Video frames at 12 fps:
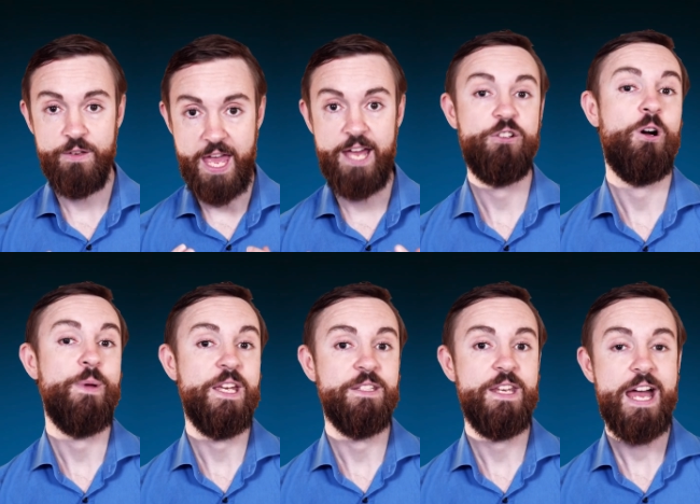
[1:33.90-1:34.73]
their job
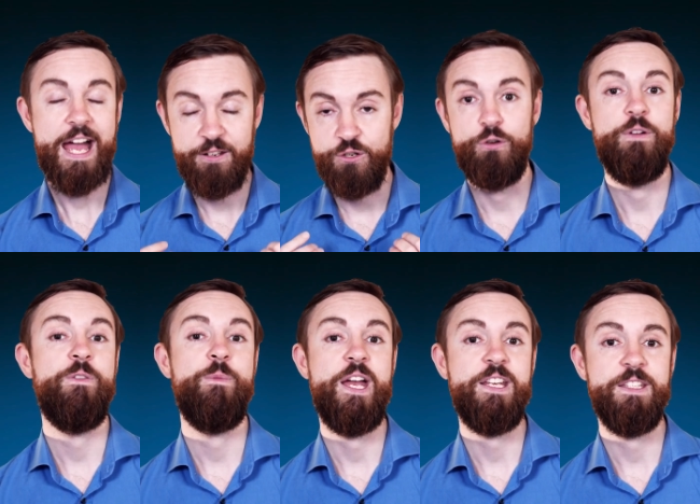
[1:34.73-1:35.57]
easier and your
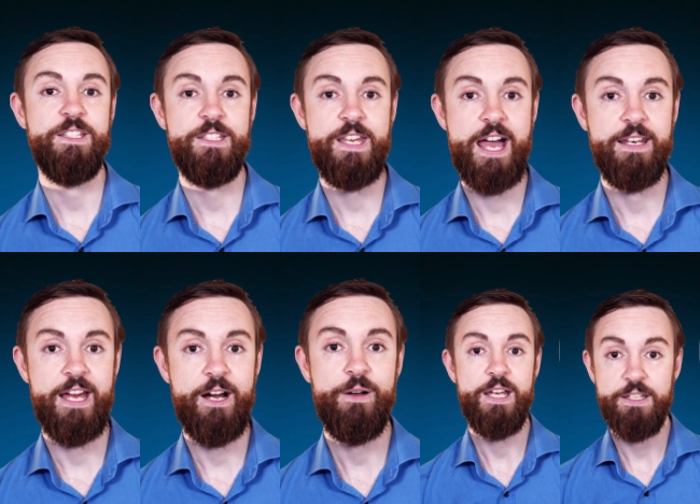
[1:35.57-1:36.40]
information stand
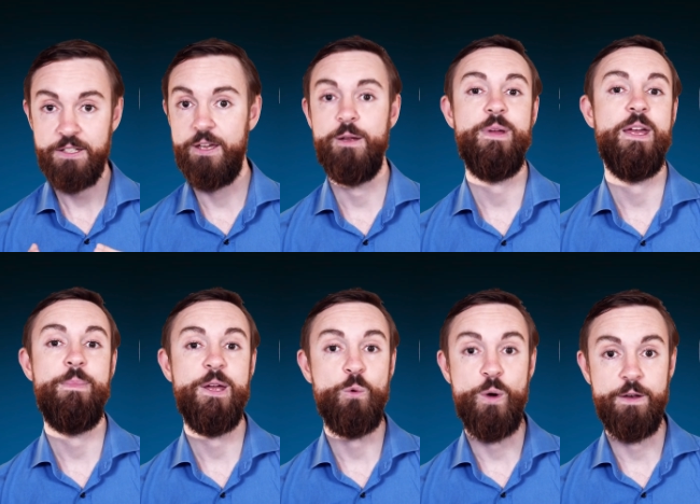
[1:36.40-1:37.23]
out is going to be a
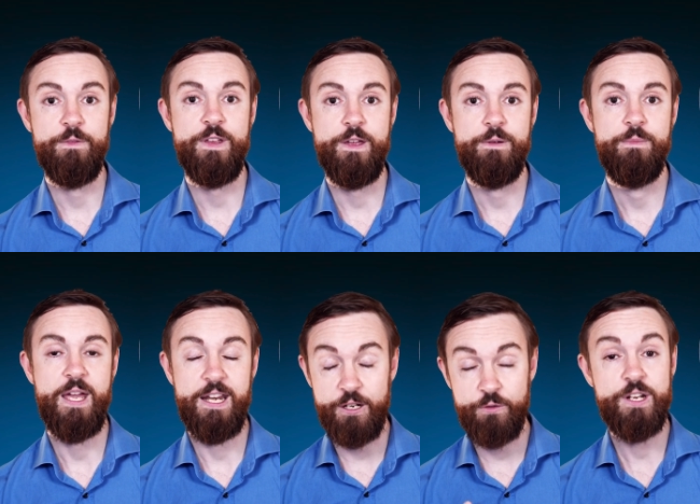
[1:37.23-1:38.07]
big win for you
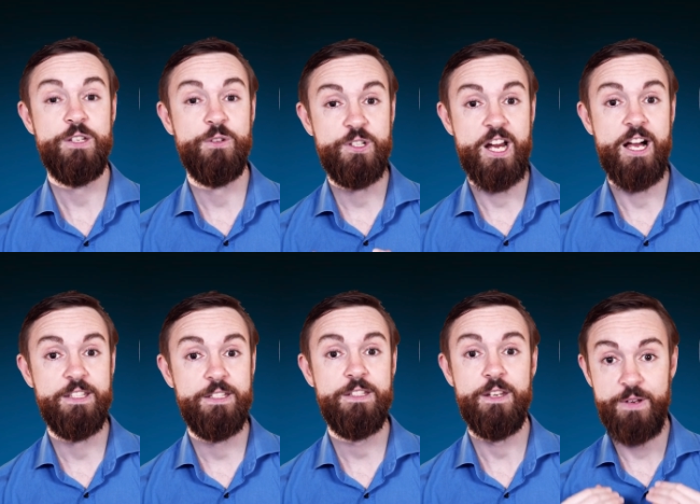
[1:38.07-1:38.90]
and increase your
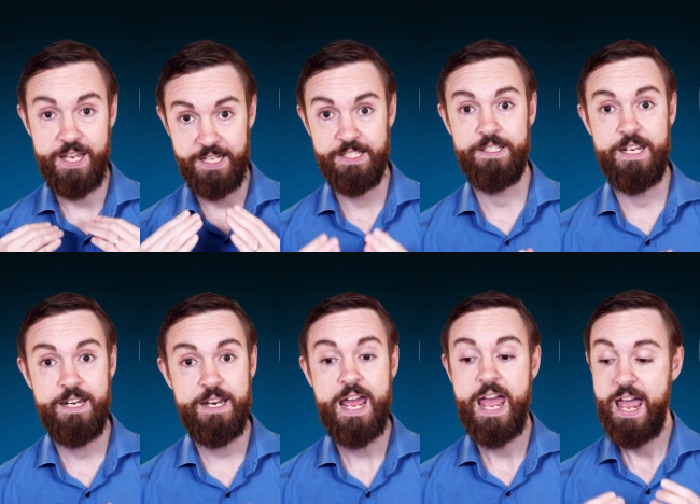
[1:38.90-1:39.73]
chances of getting
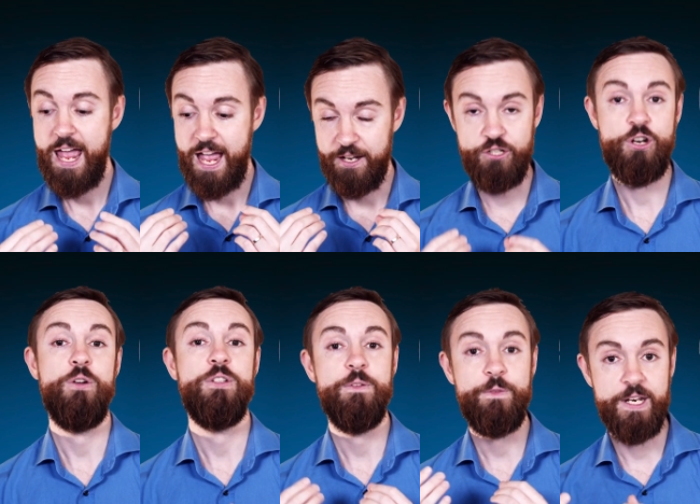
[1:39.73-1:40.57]
seen and
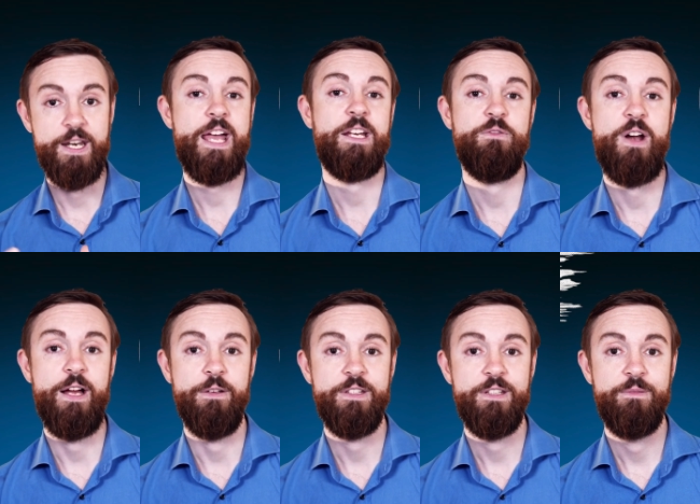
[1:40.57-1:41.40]
chosen for the next
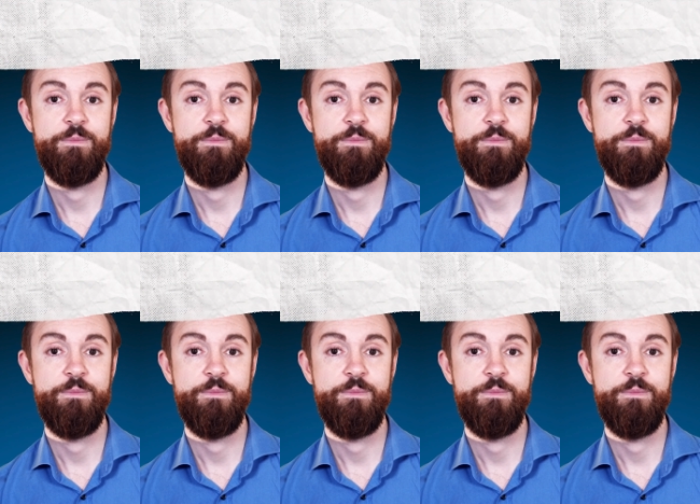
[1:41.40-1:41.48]
round.